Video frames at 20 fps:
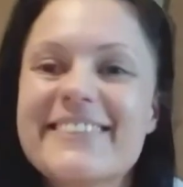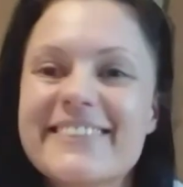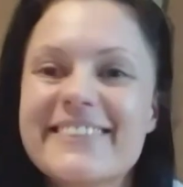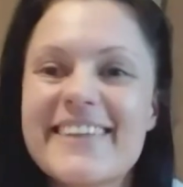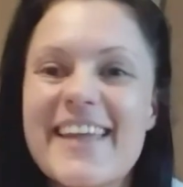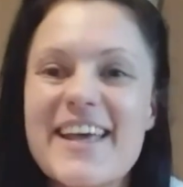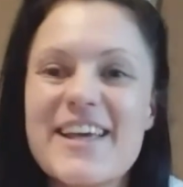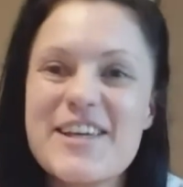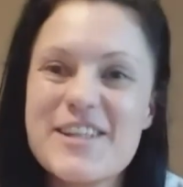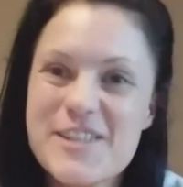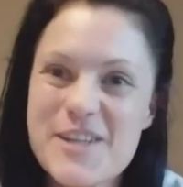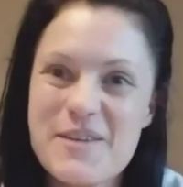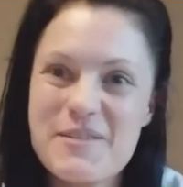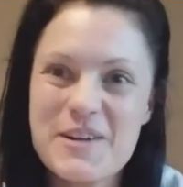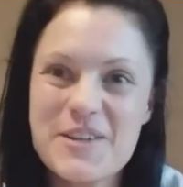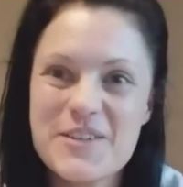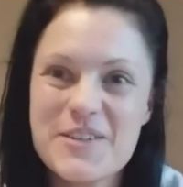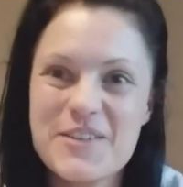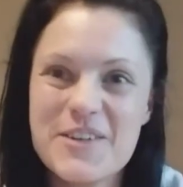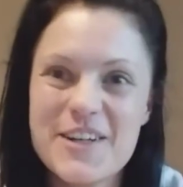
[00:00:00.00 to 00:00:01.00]
Thank you so
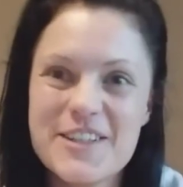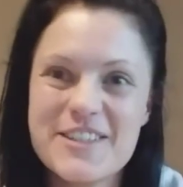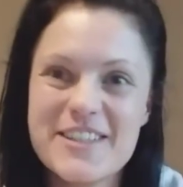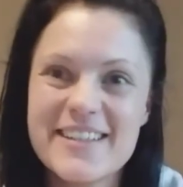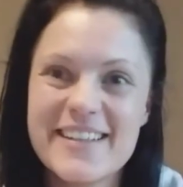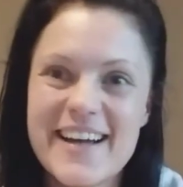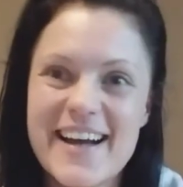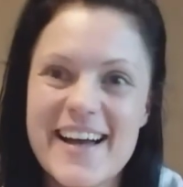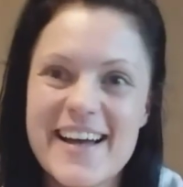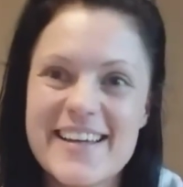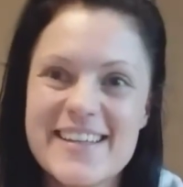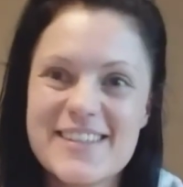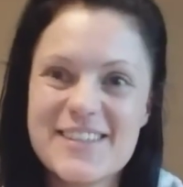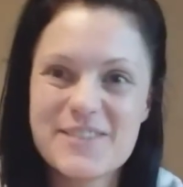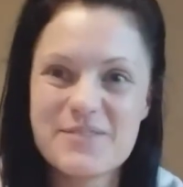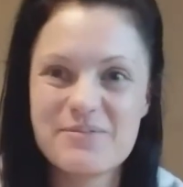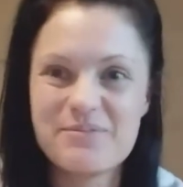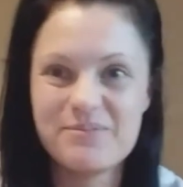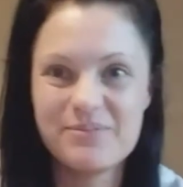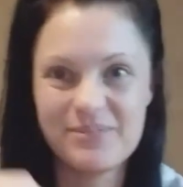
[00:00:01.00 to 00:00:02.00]
much for watching, guys.
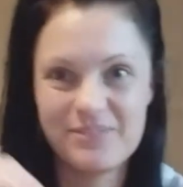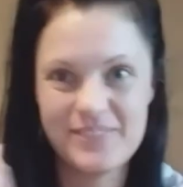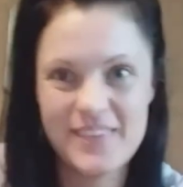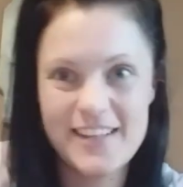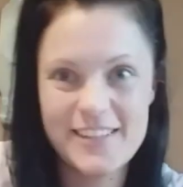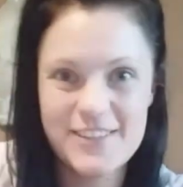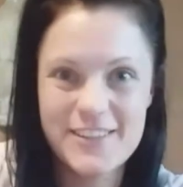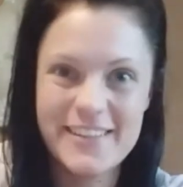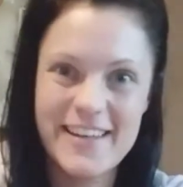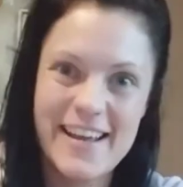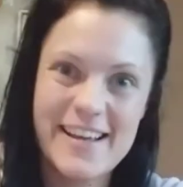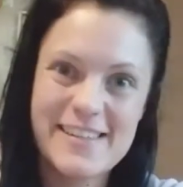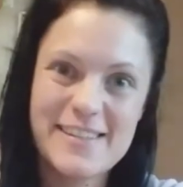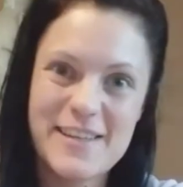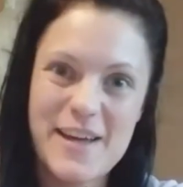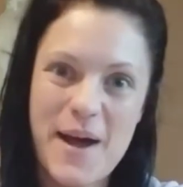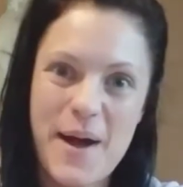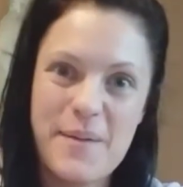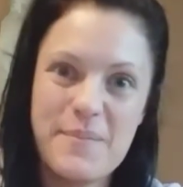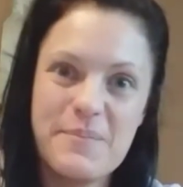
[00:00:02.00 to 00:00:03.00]
Until next
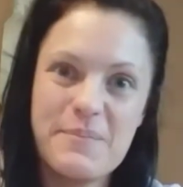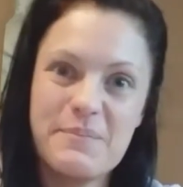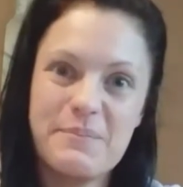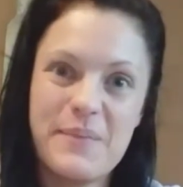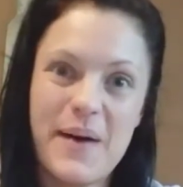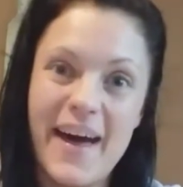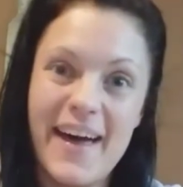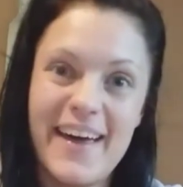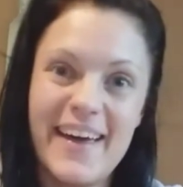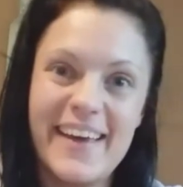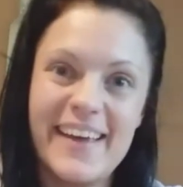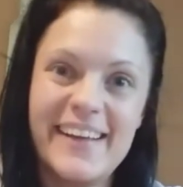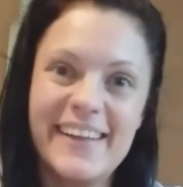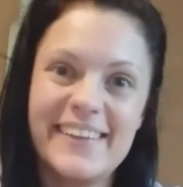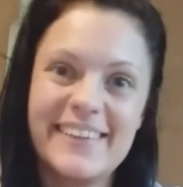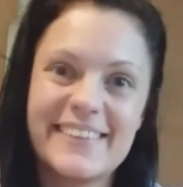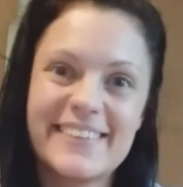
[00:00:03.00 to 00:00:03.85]
time. Bye.